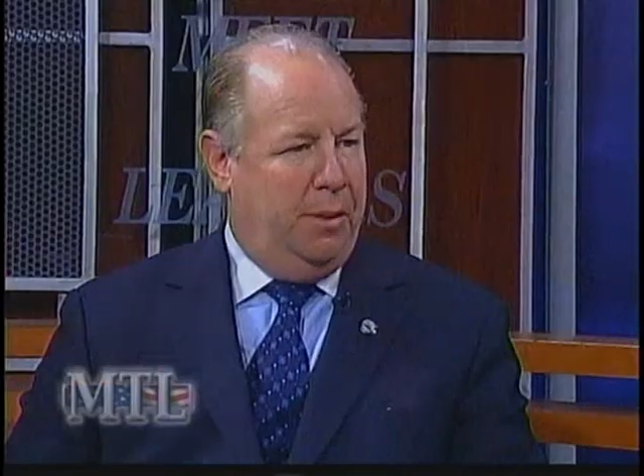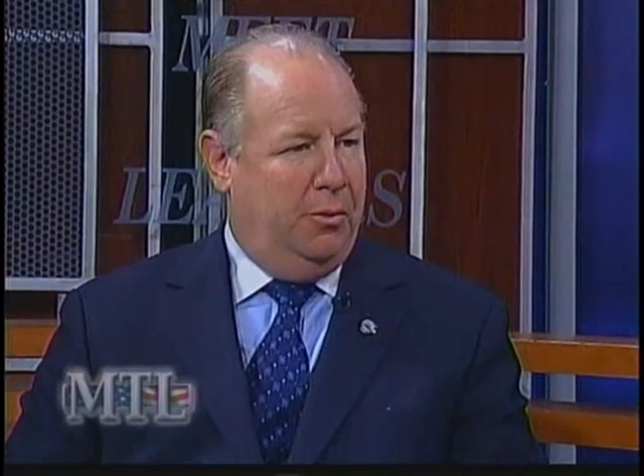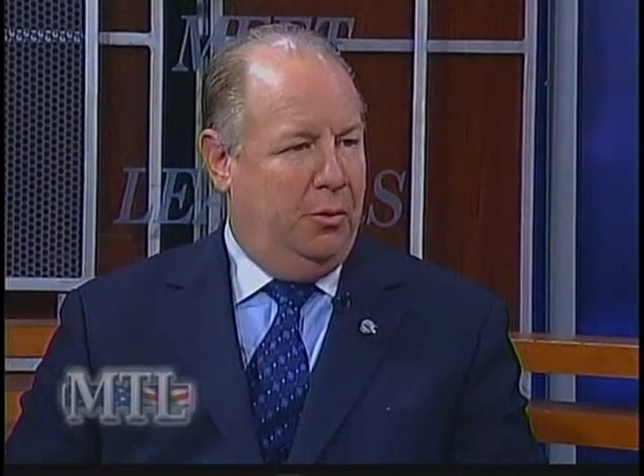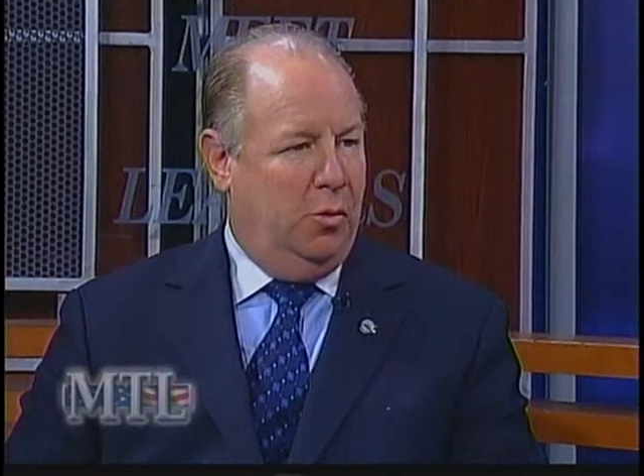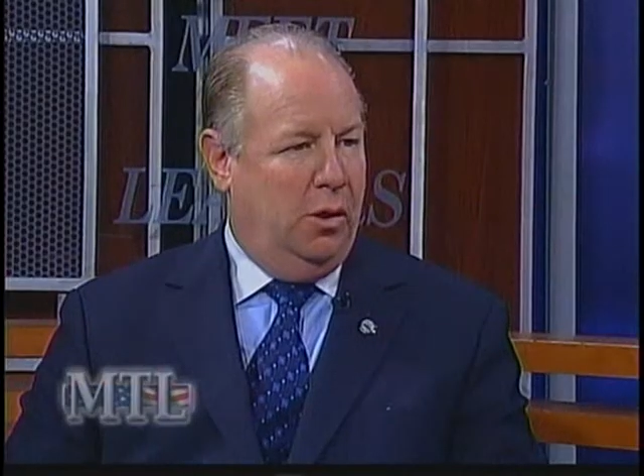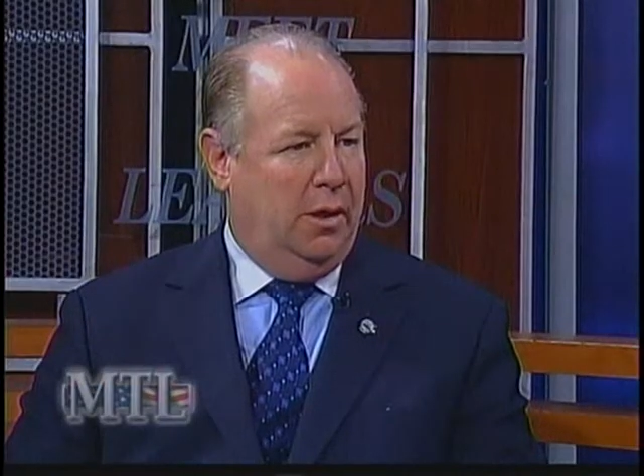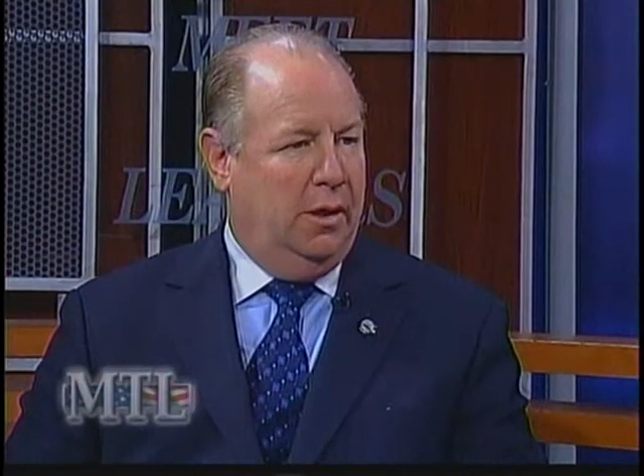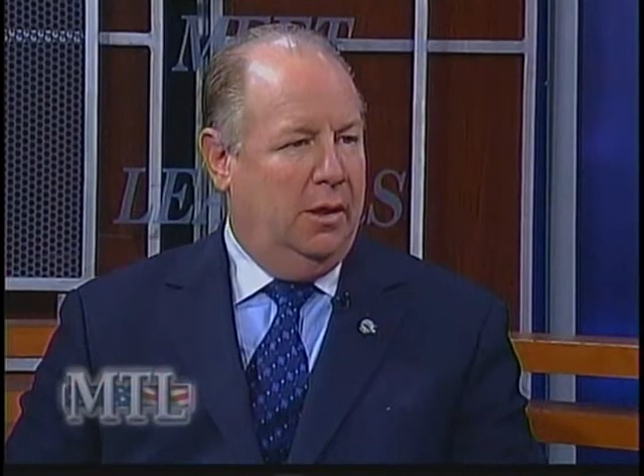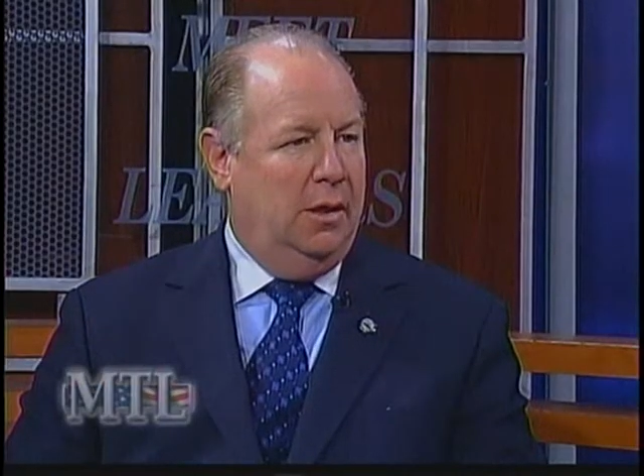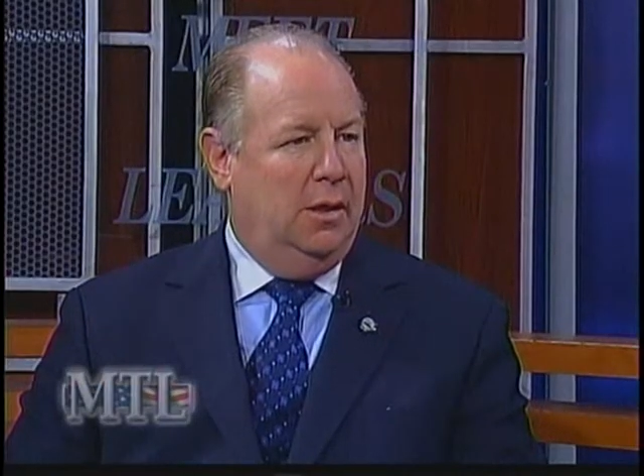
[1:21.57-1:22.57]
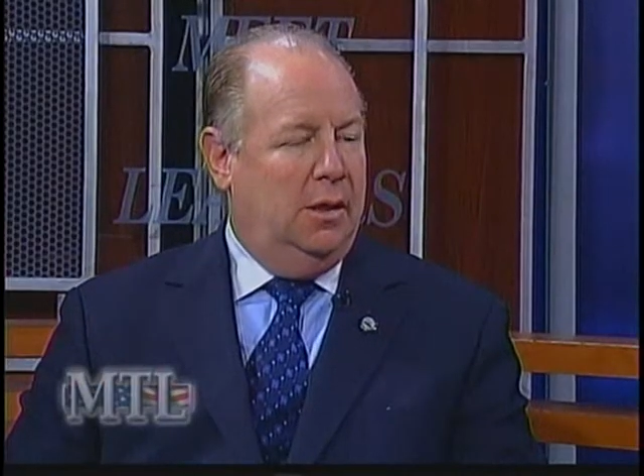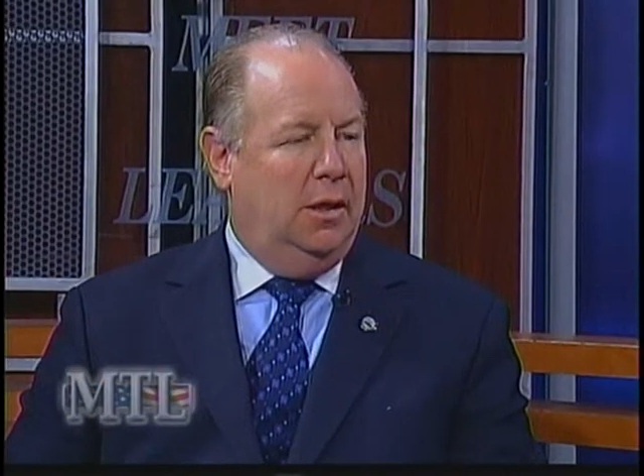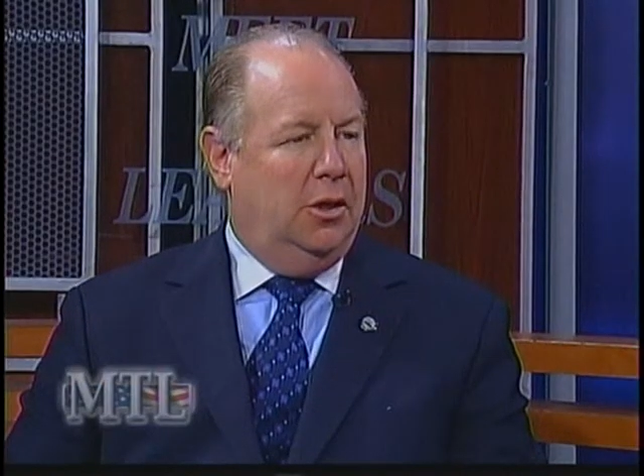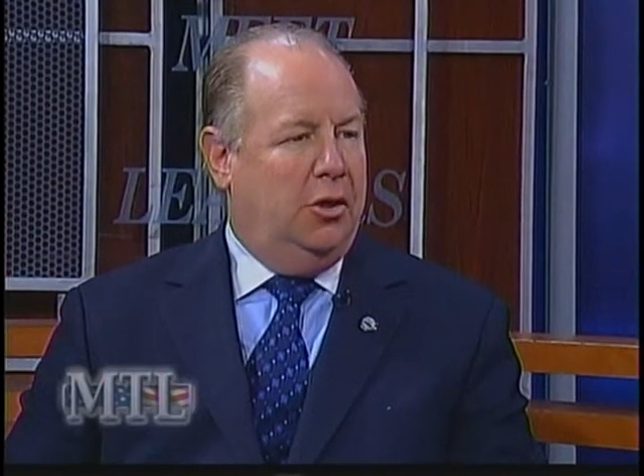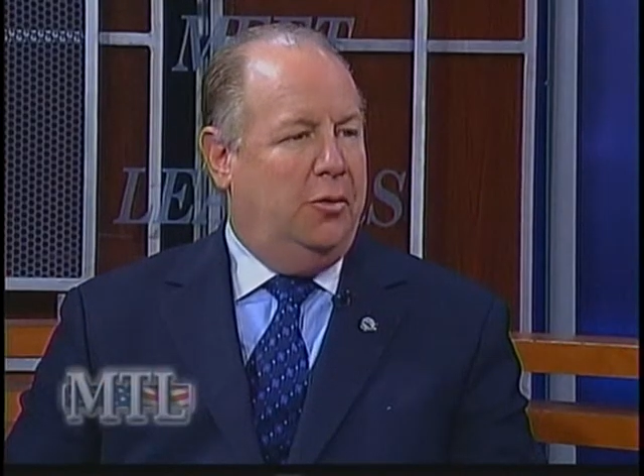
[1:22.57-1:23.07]
people to work.
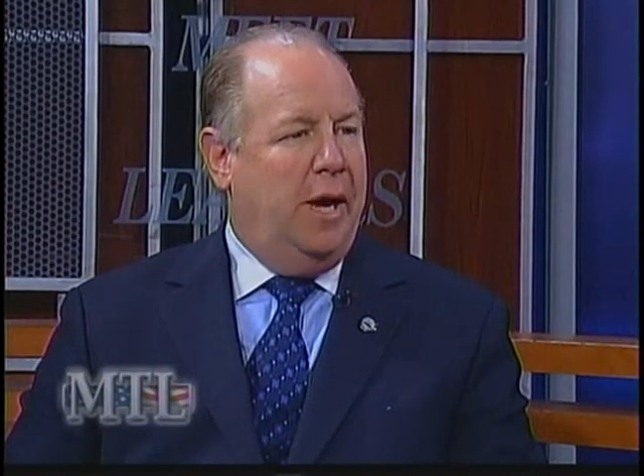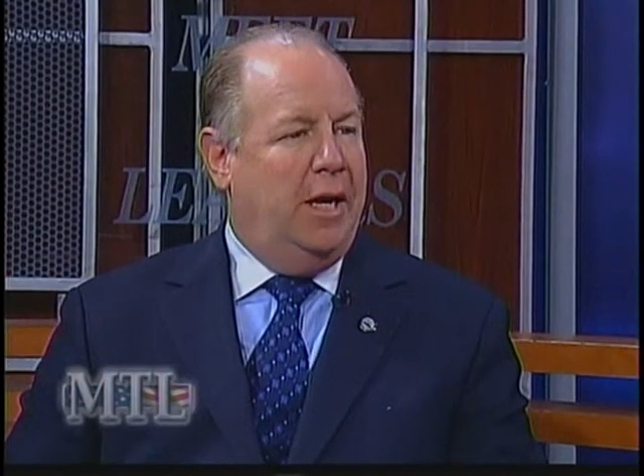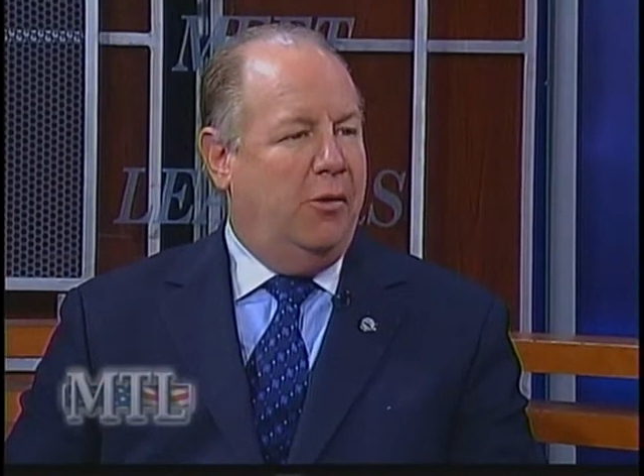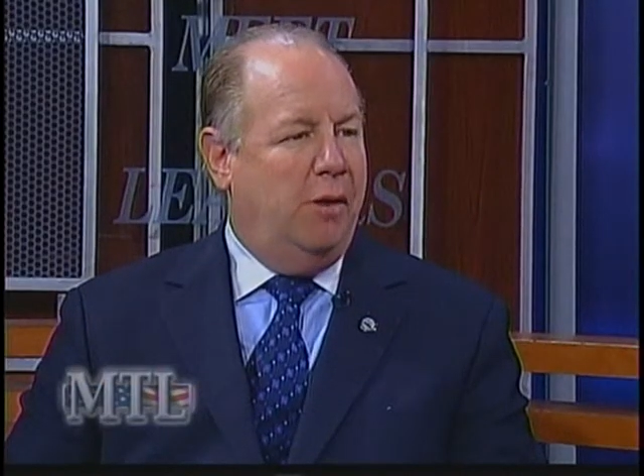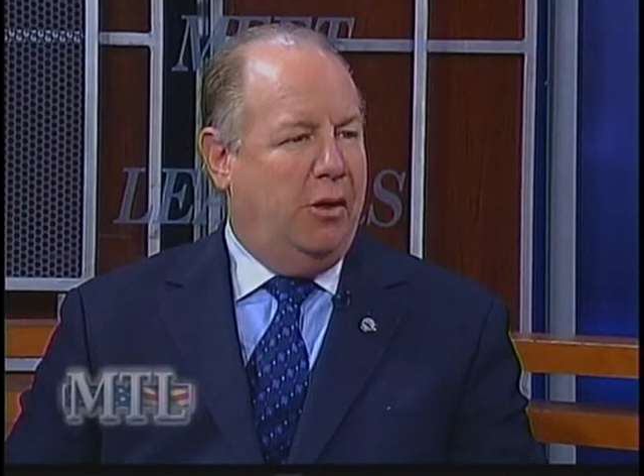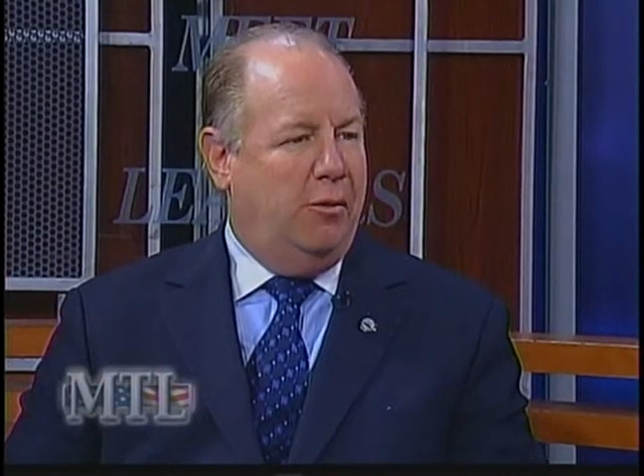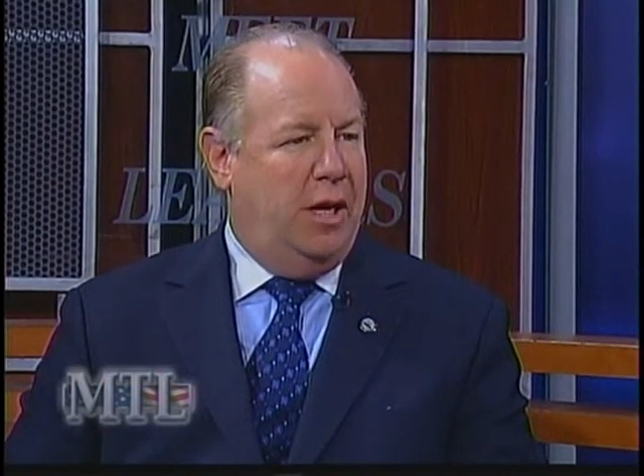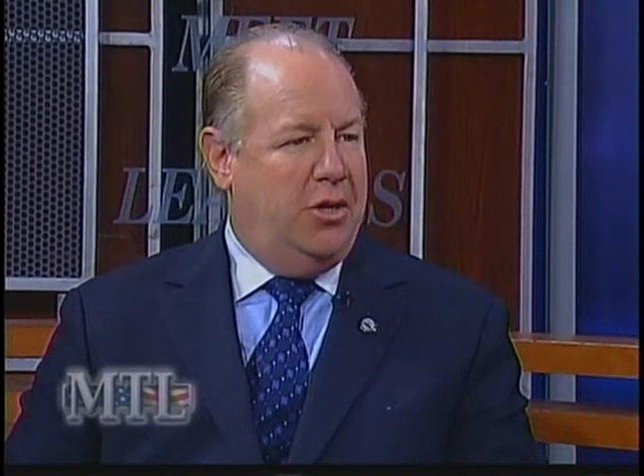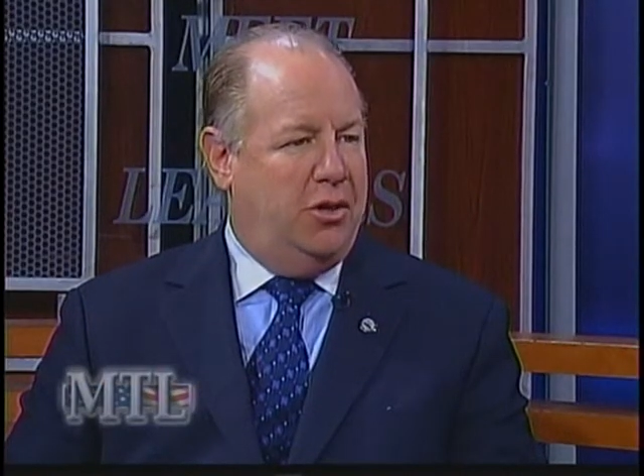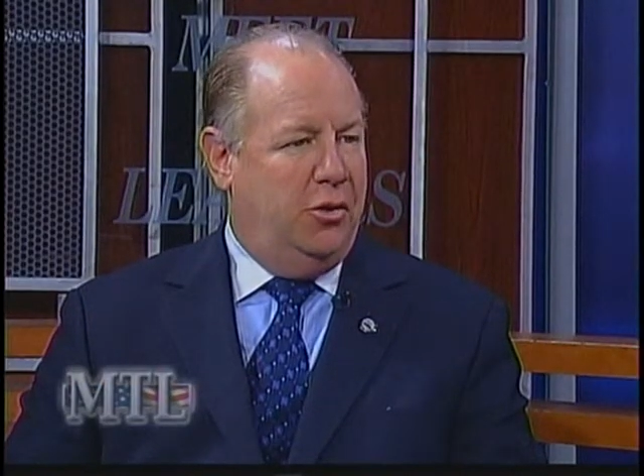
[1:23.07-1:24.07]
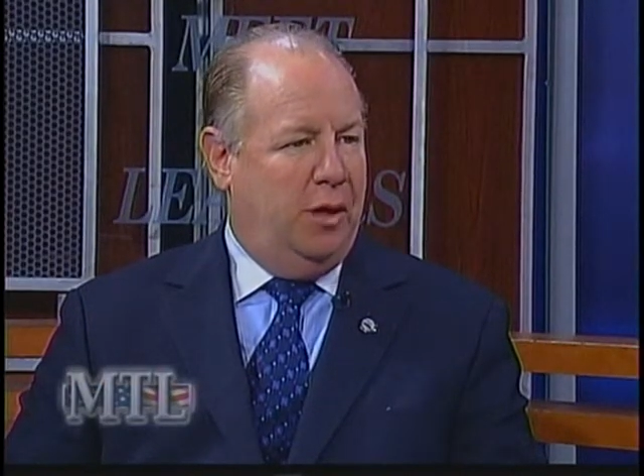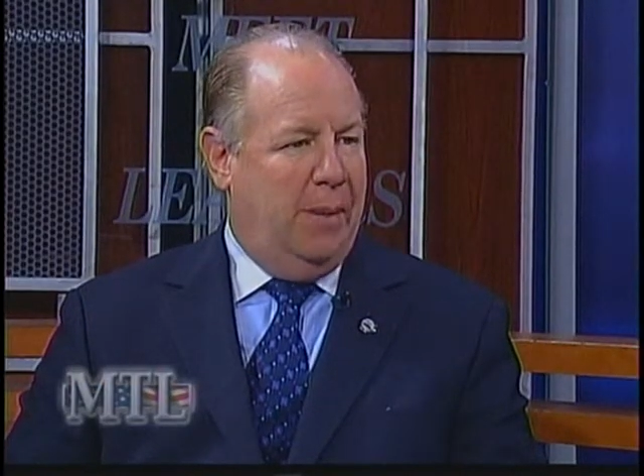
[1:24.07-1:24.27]
Creating recreational